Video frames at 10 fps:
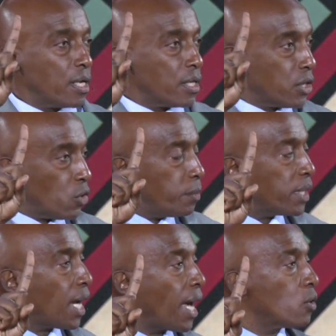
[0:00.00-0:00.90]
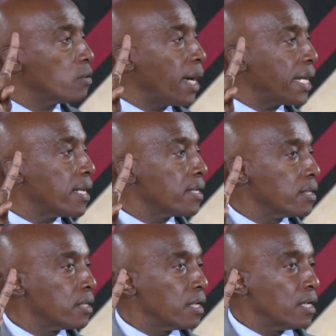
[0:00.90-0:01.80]
the Roman guy called Manaen,
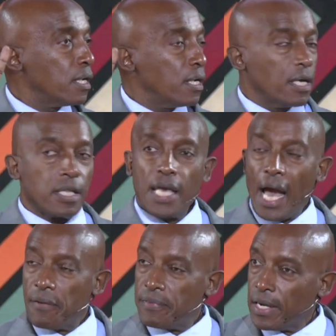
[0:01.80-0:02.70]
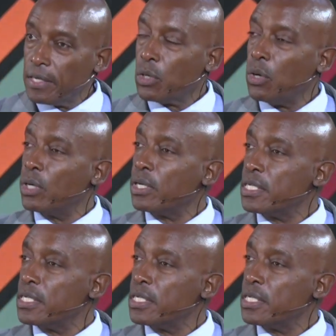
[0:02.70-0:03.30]
the African called